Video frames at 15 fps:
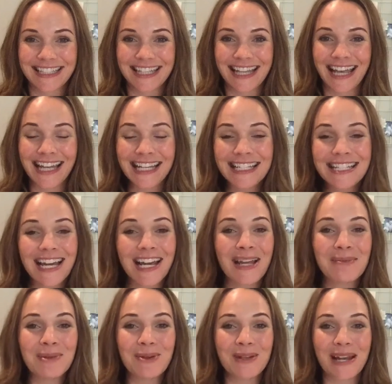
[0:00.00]

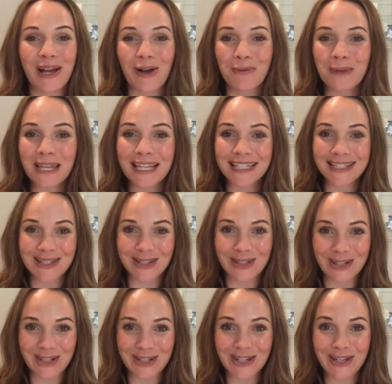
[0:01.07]
Anytime you can help kids
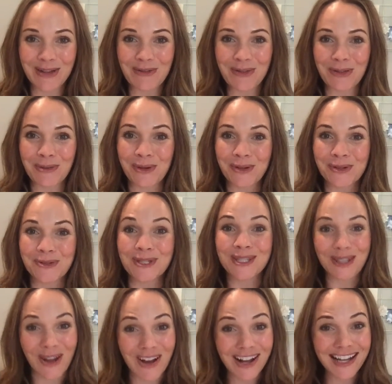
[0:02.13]
learn through
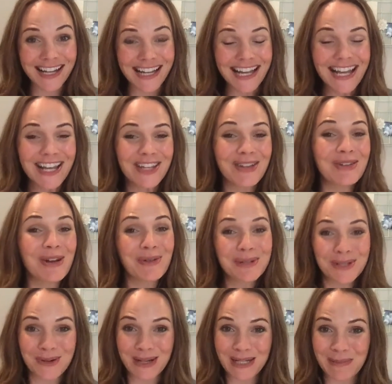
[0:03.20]
song, you know
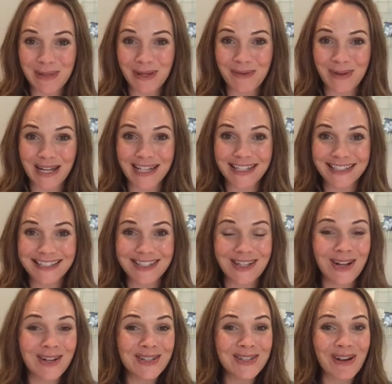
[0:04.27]
it's going to be a win.
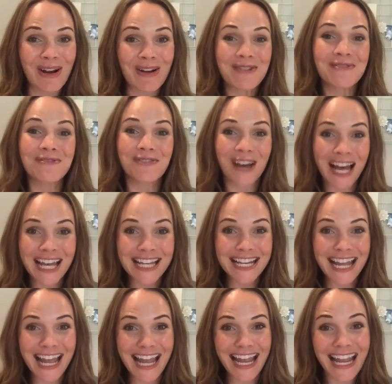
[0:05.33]
Songs are fun
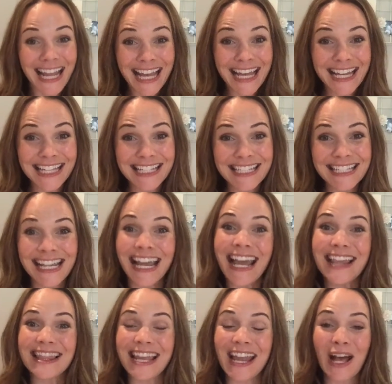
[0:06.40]
and
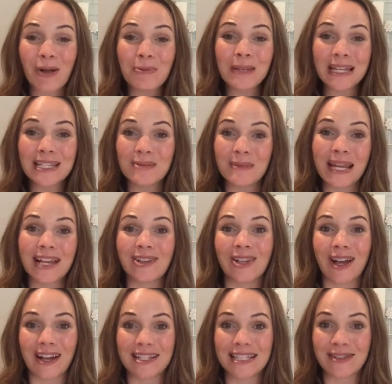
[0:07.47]
they help kids make
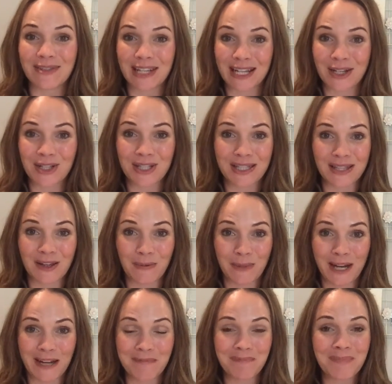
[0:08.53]
lots of connections in their
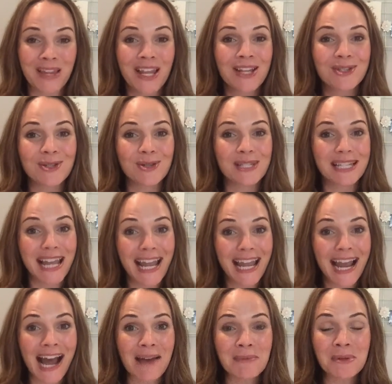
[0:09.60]
brain. So today
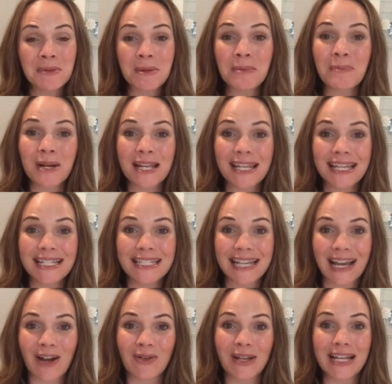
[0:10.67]
I'm going to be breaking
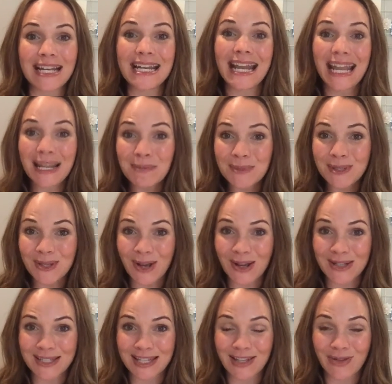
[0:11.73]
down name
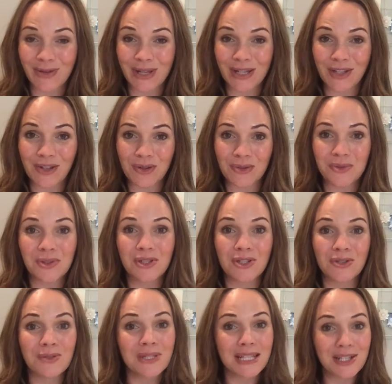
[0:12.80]
songs that you can use
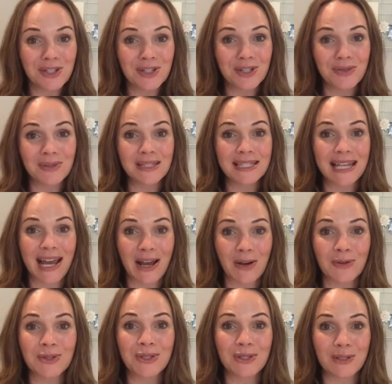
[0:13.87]
to teach students how
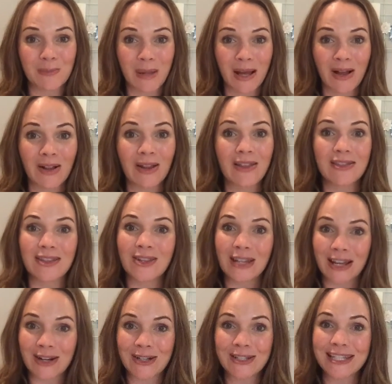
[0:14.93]
to spell the
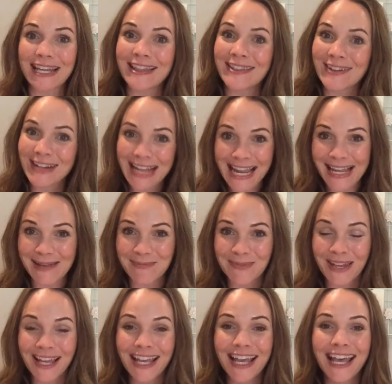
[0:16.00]
letters in their name.
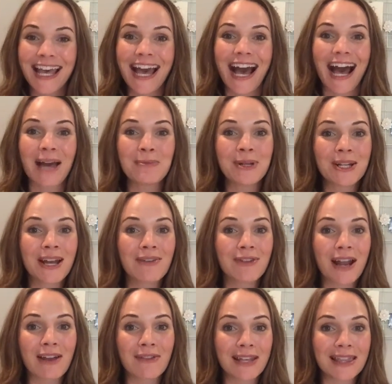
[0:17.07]
I'm going to cover
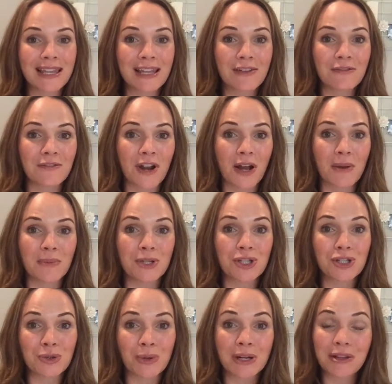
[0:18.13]
everything from
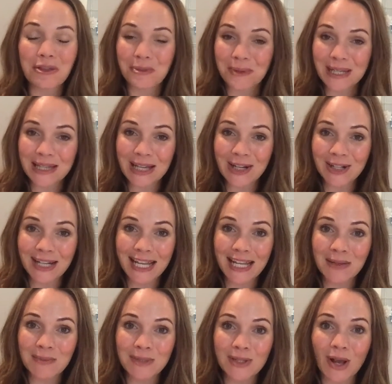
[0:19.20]
short 3-letter
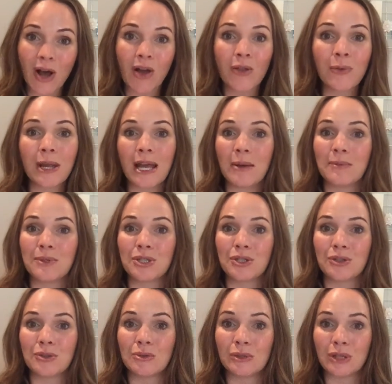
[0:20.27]
names all the way up
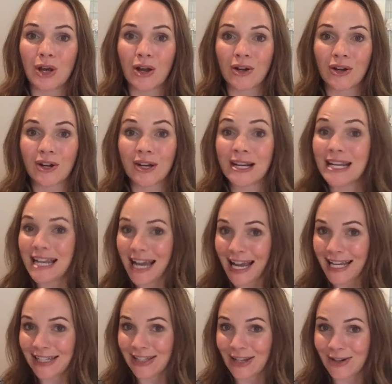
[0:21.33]
to longer
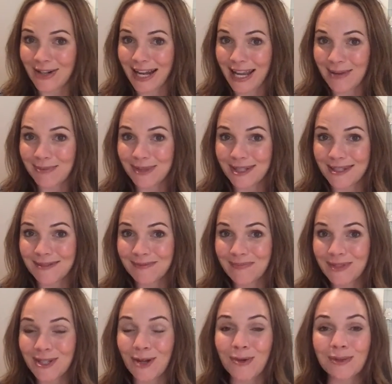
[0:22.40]
9-letter names.
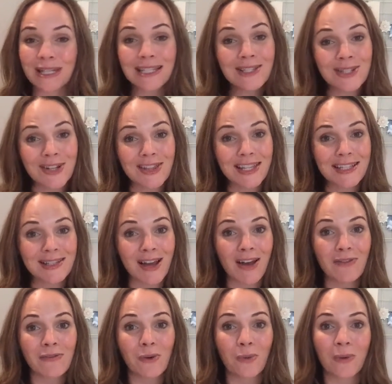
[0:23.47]
So let's start things
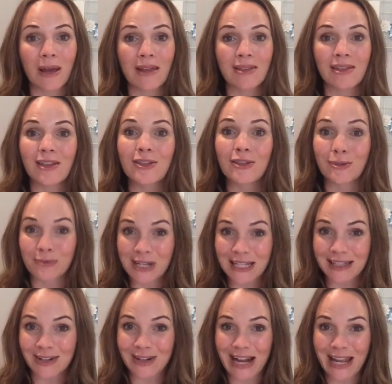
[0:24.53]
off with
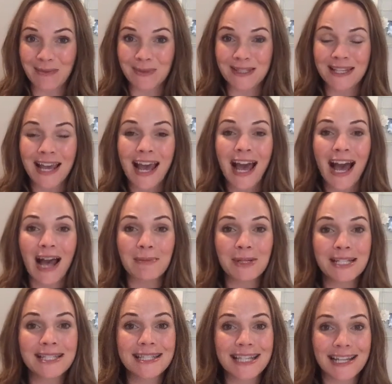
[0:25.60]
3-letter names. I'm
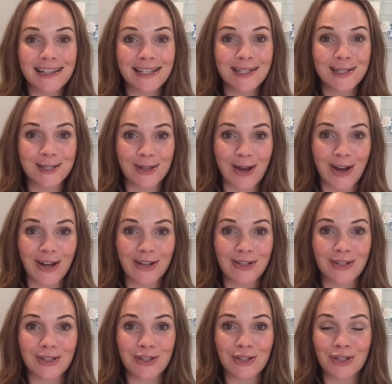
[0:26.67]
going to sing this song to
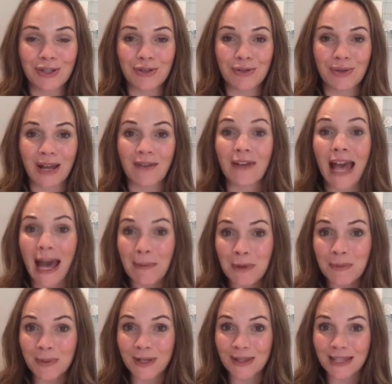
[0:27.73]
the tune of Happy
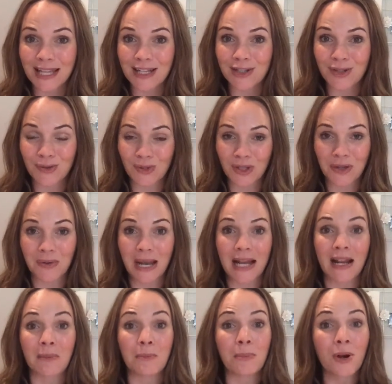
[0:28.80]
Birthday to You, and
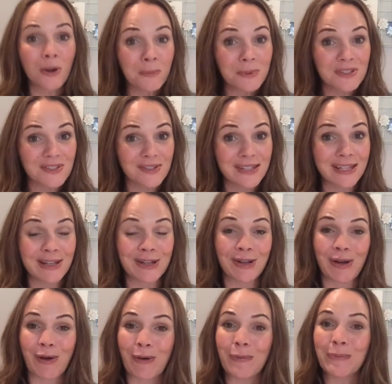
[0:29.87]
I'm purposely going to
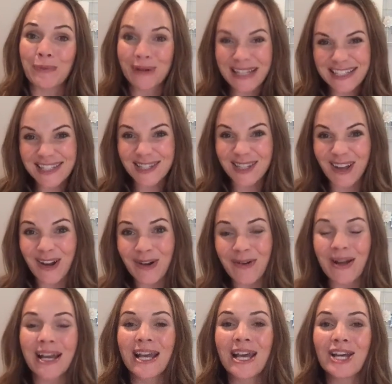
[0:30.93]
go pretty slow
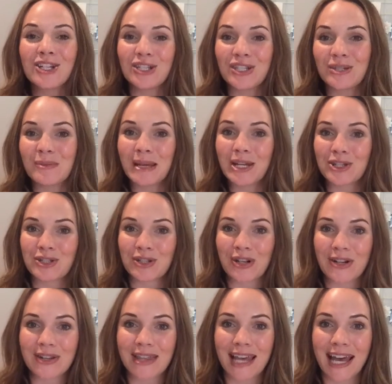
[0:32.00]
just to make
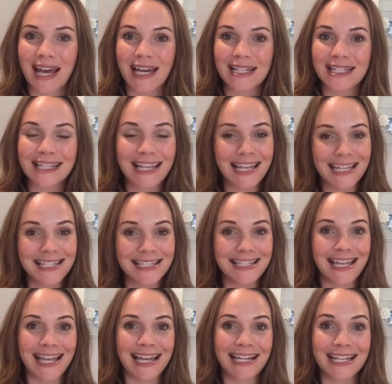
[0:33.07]
sure that kids
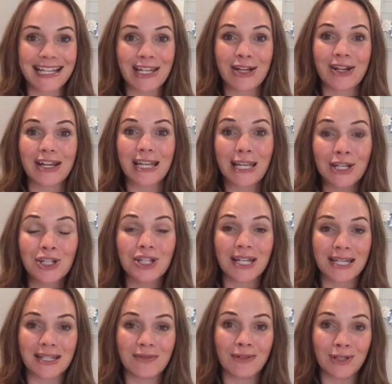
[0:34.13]
can hear each
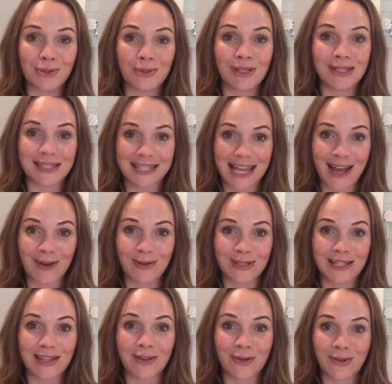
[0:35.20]
individual sound
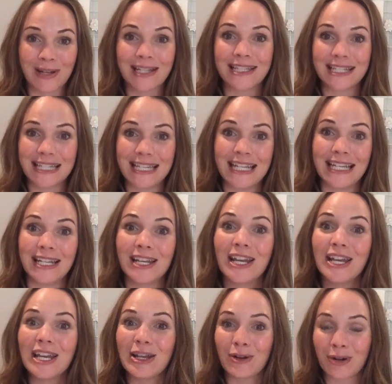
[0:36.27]
that they're going to need
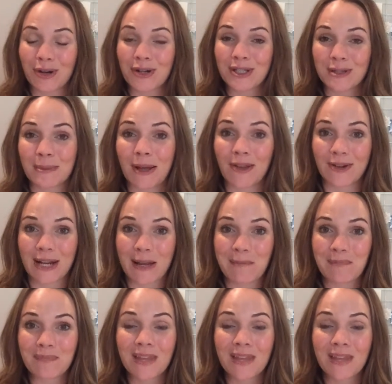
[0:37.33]
in order to spell their name.